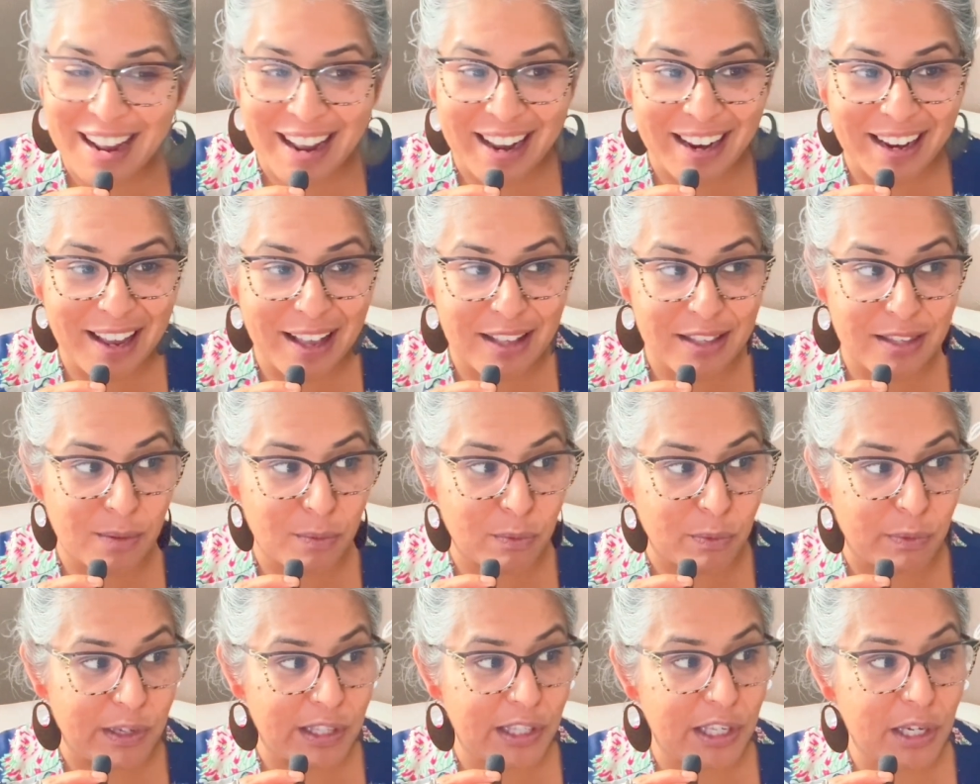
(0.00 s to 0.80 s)
I got
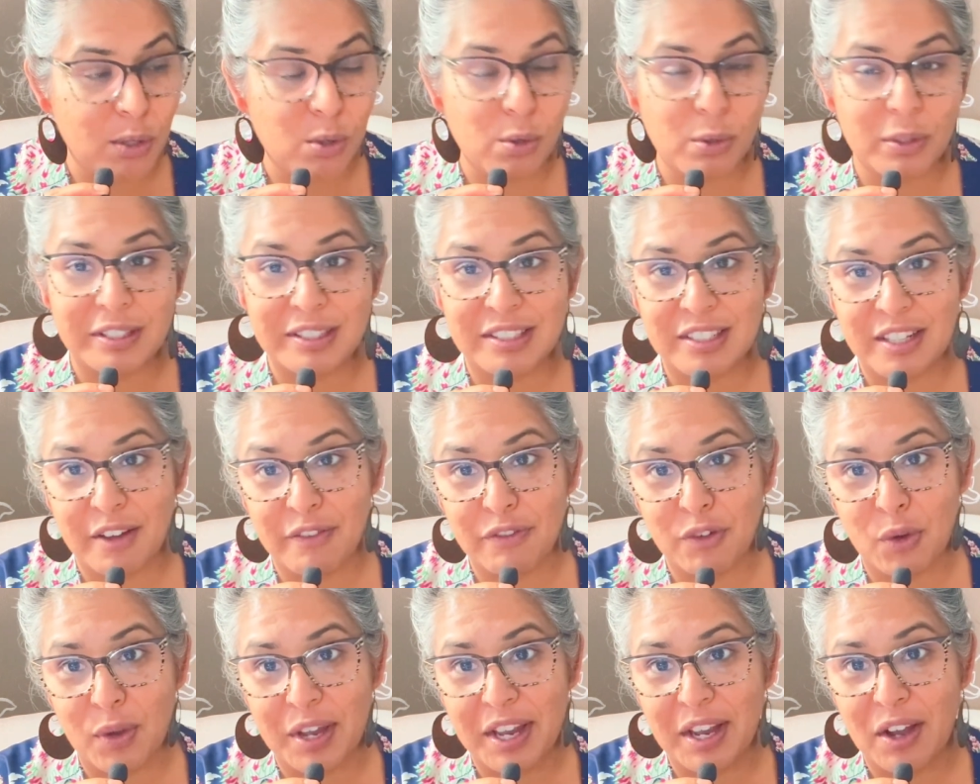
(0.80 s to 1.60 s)
some really cool
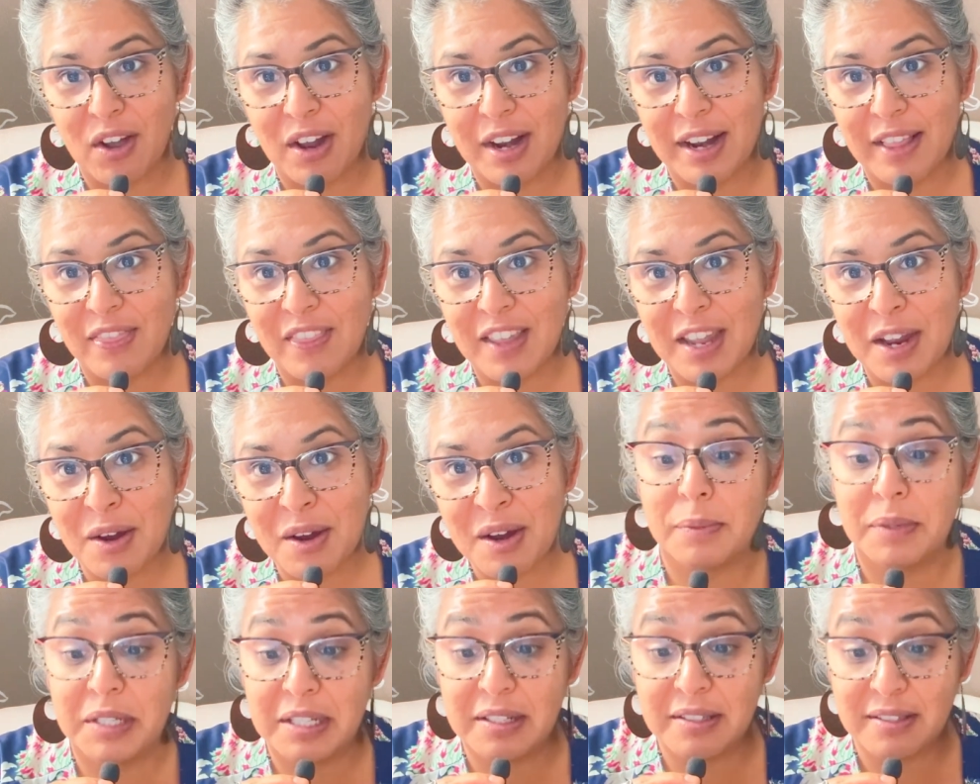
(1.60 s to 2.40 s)
stuff going on in
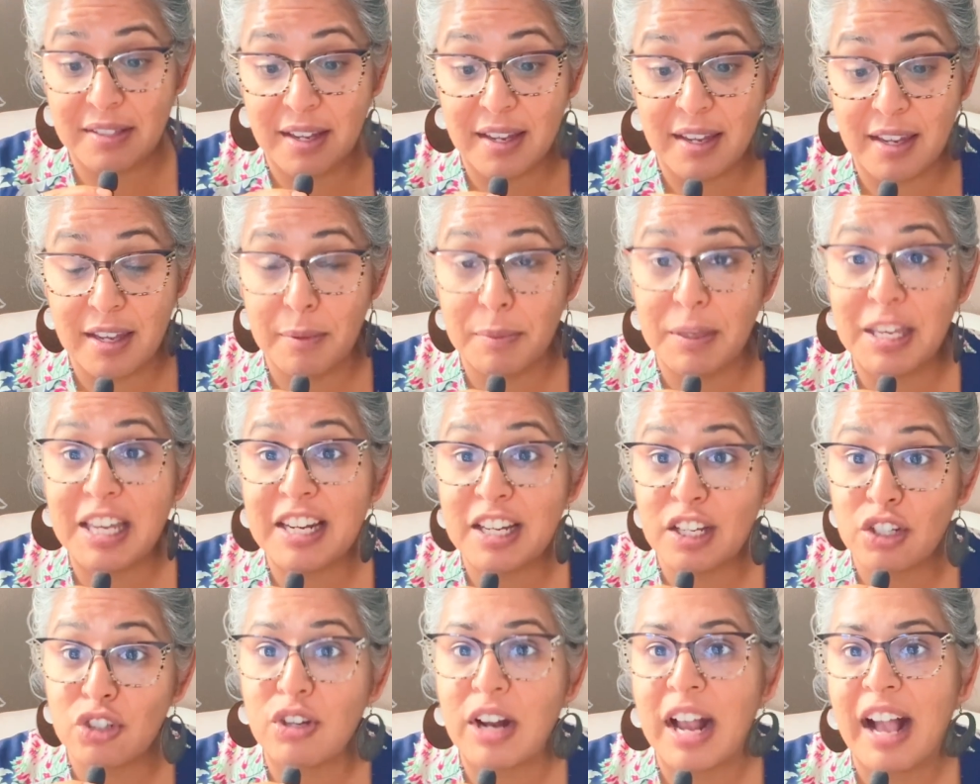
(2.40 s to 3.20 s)
there because I am
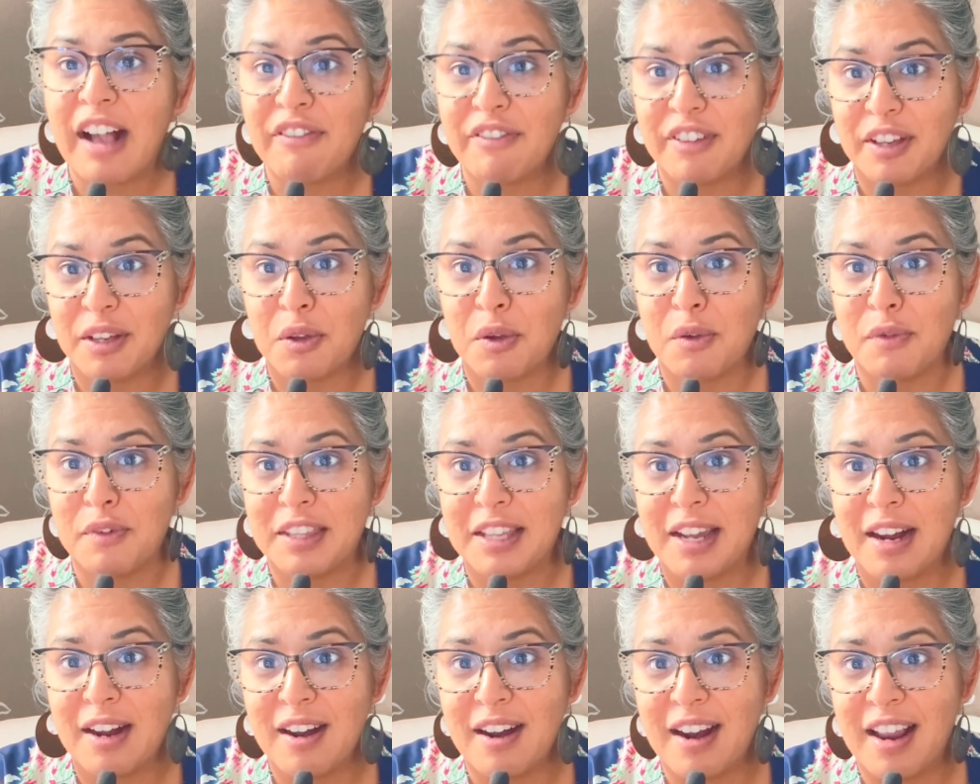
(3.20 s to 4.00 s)
getting traffic over
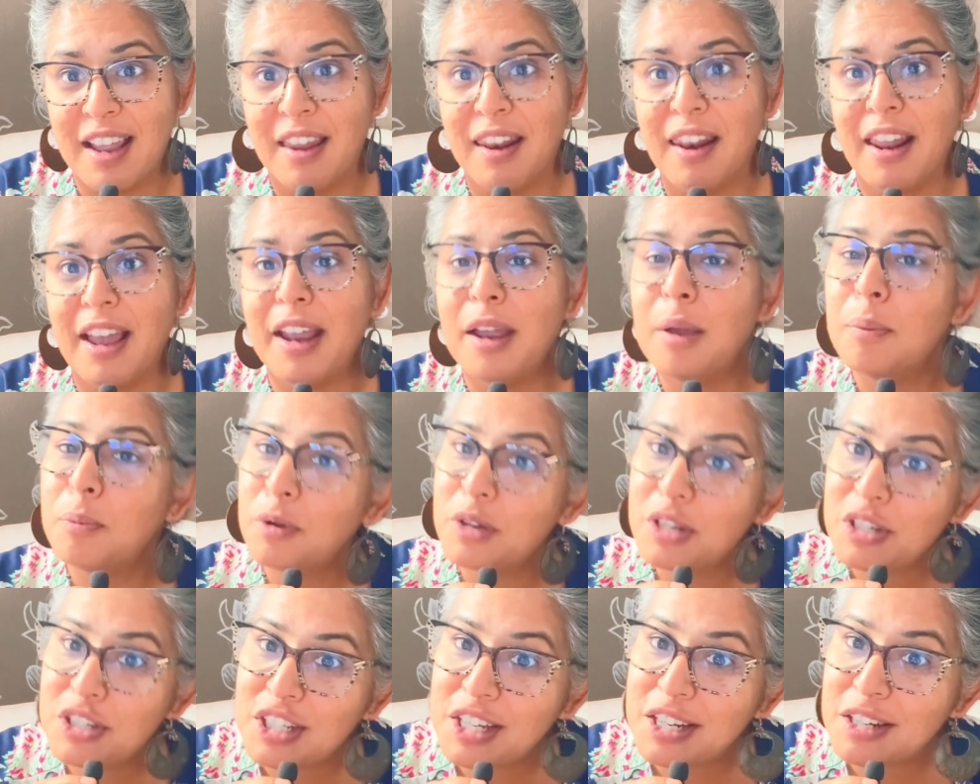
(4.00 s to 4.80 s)
there, and I
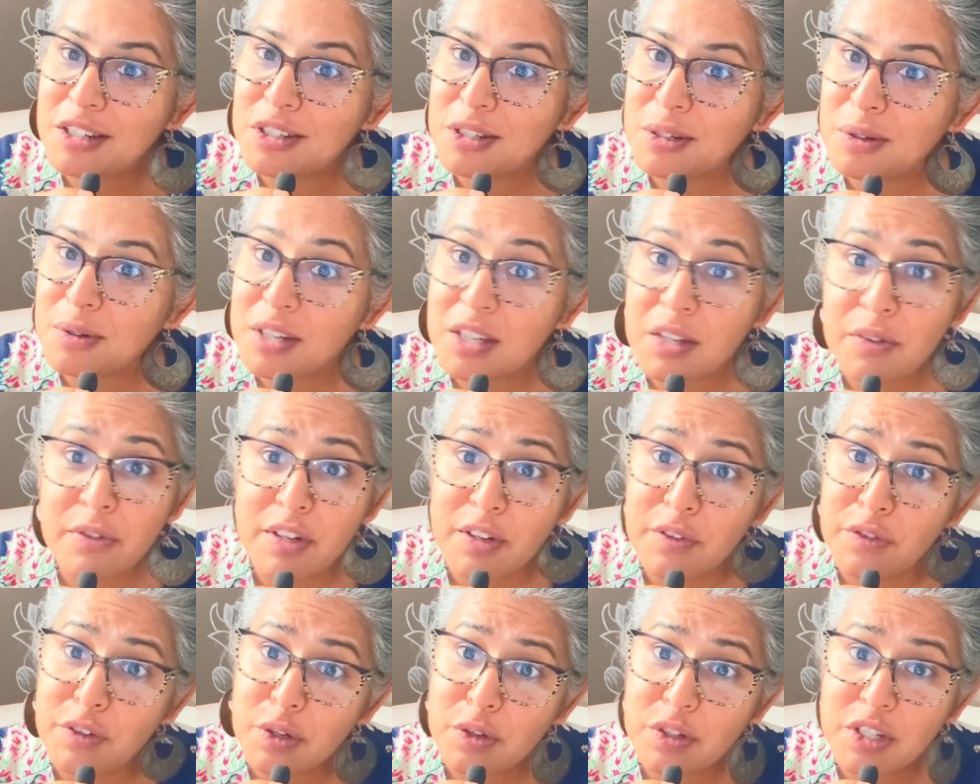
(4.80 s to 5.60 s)
appreciate you.
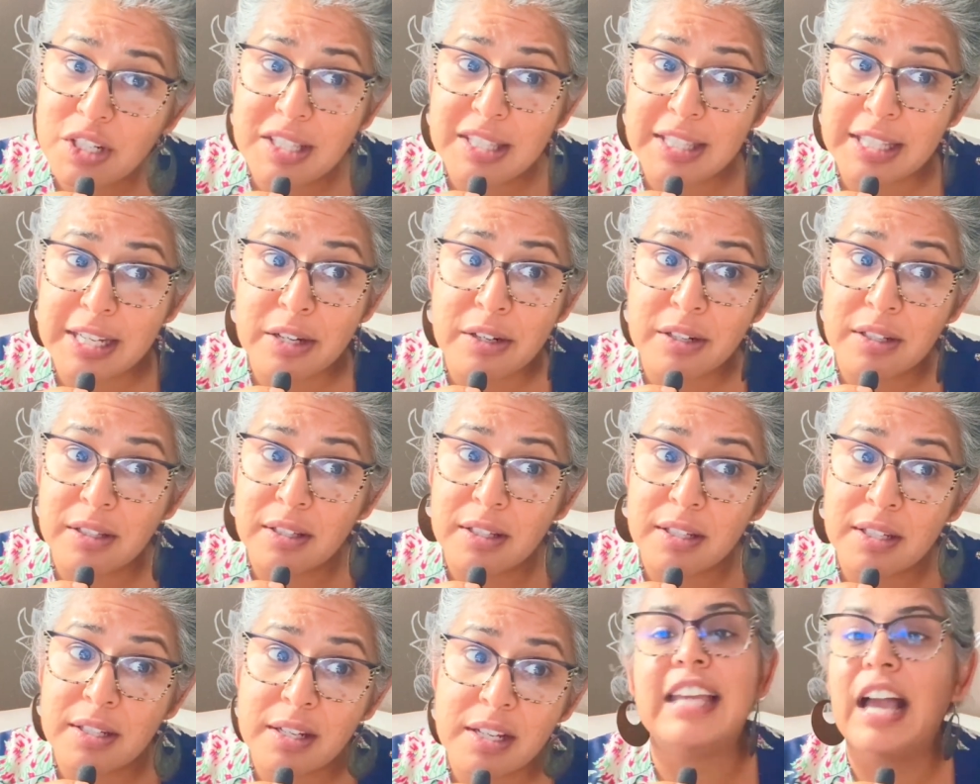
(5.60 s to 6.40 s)
Even if you're just there to
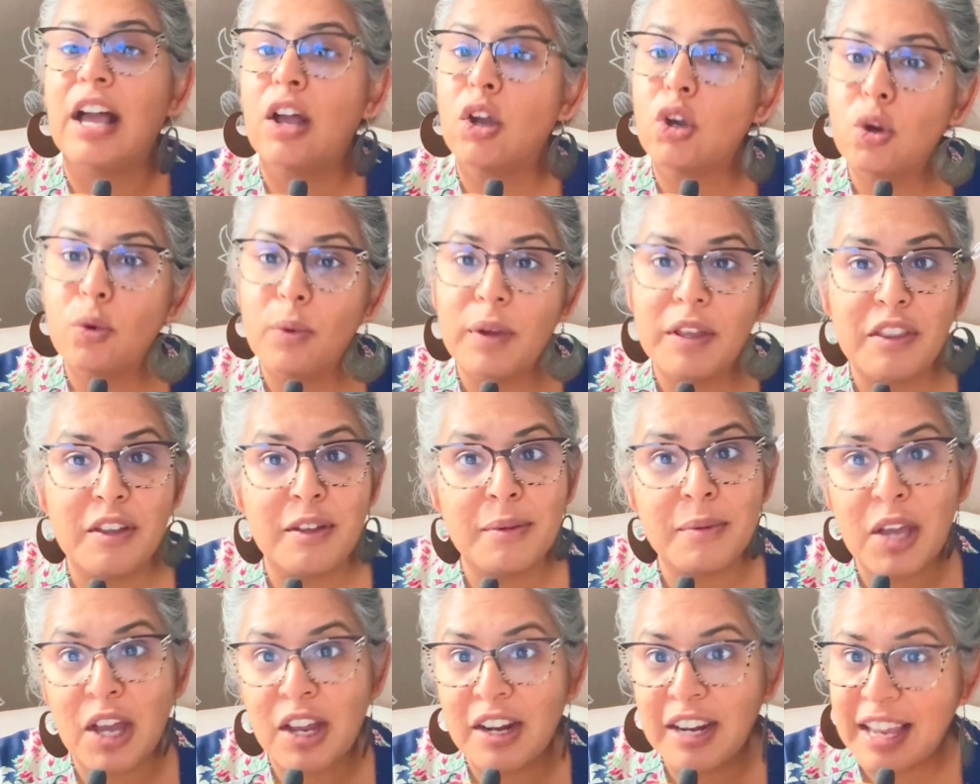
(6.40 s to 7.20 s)
look, the
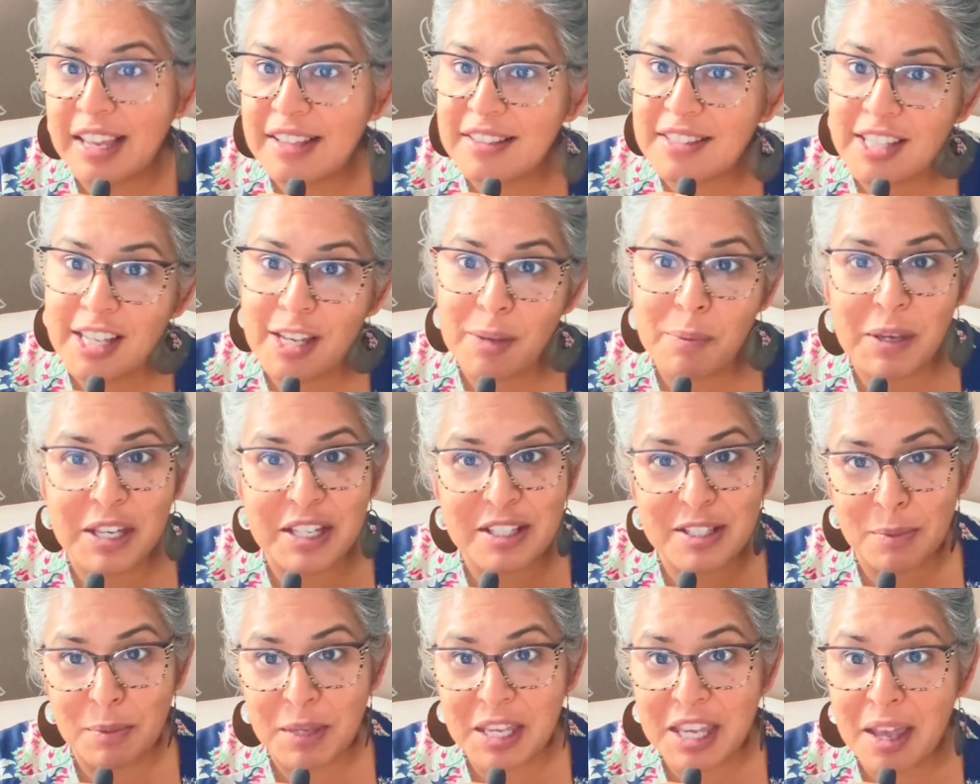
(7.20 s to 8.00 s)
algorithm on Etsy
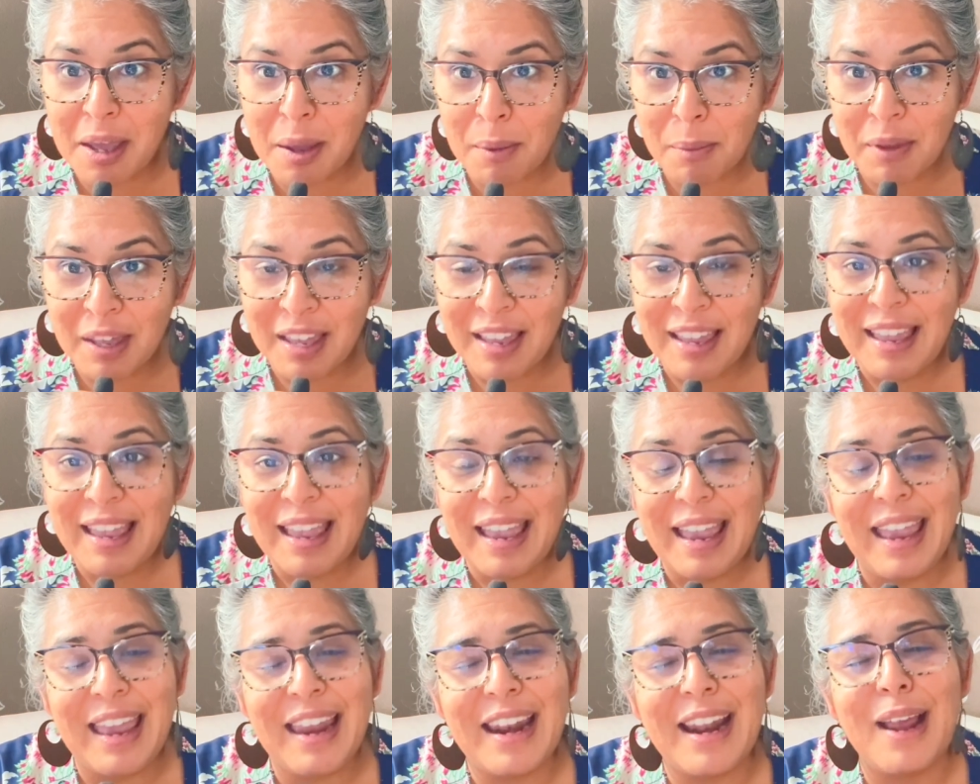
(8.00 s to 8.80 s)
picks me up,
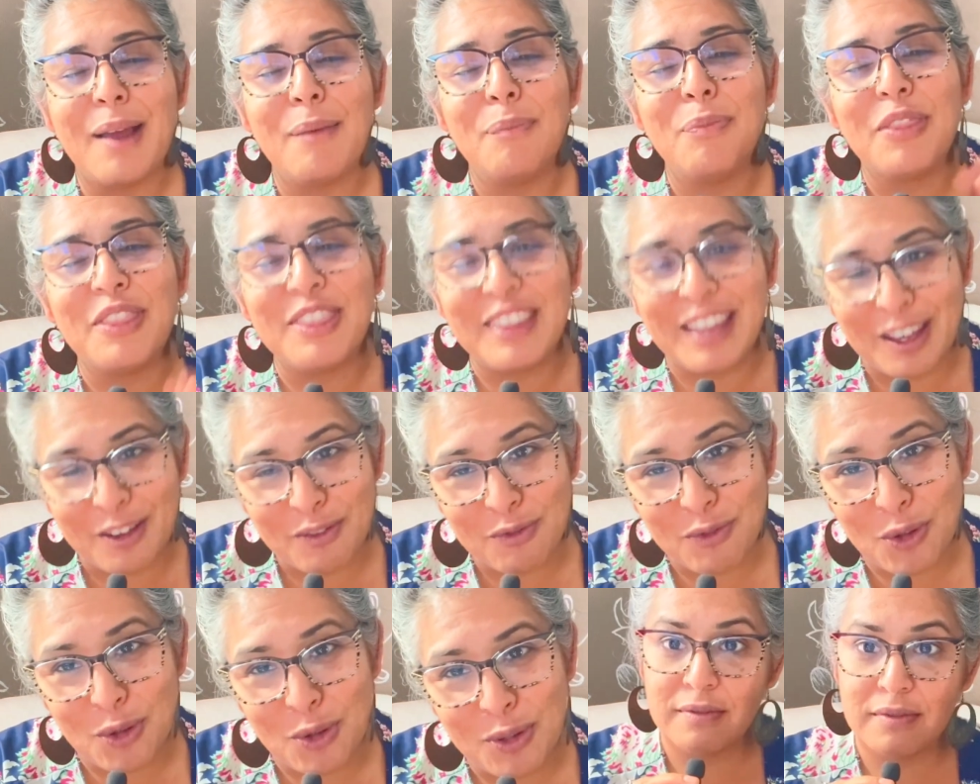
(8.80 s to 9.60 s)
and I'm
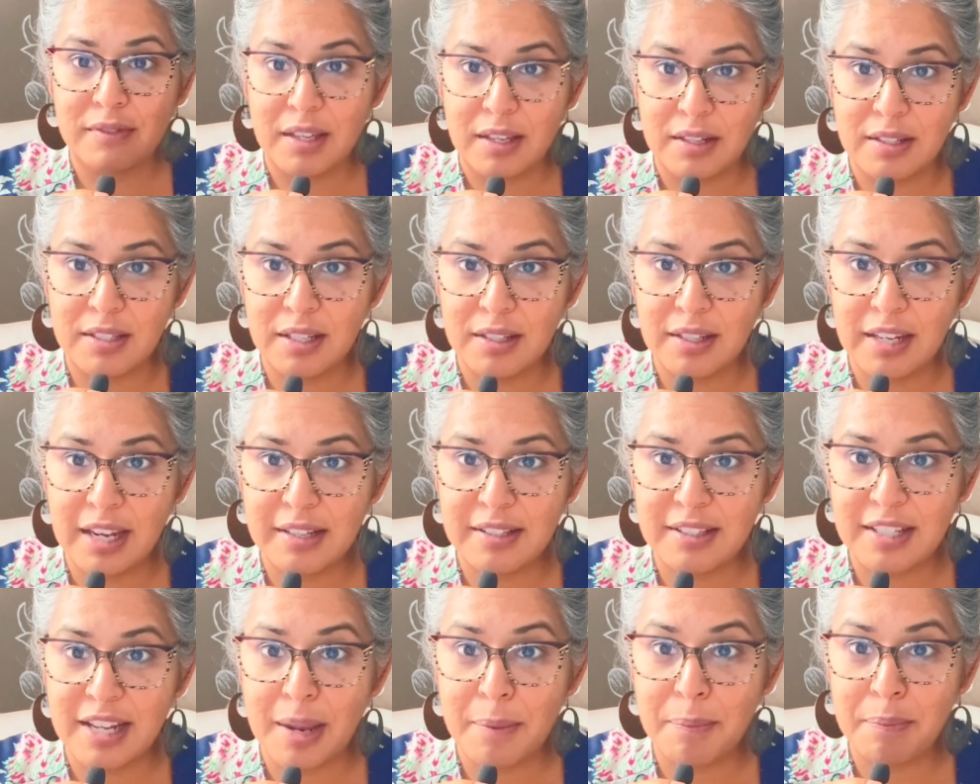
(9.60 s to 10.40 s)
thankful. Until
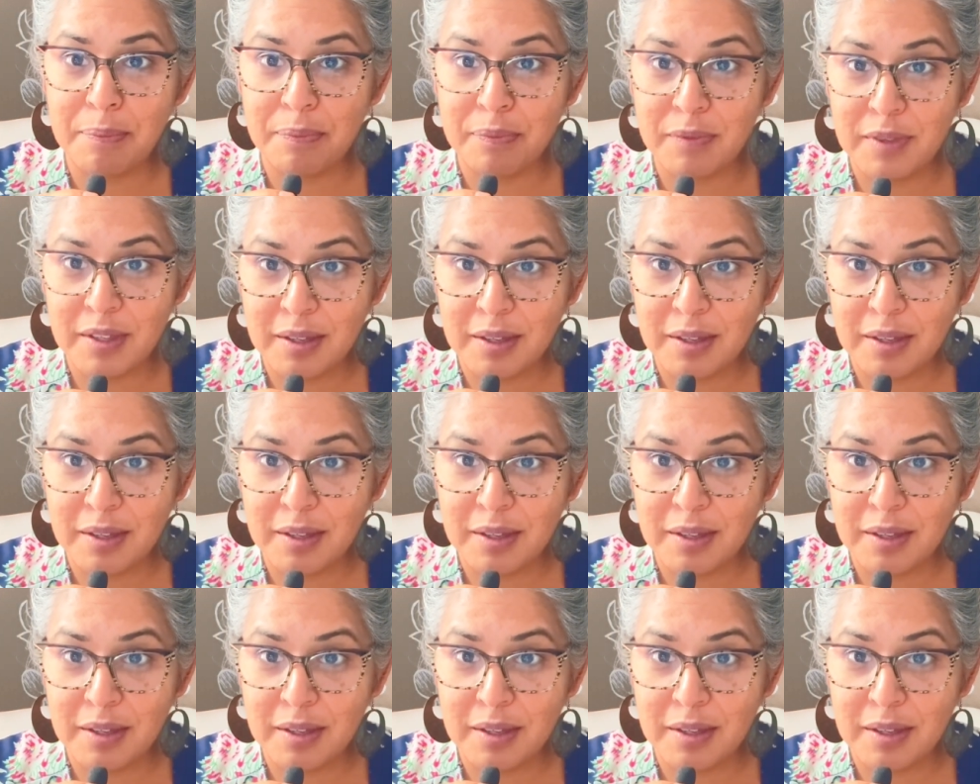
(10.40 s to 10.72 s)
next time,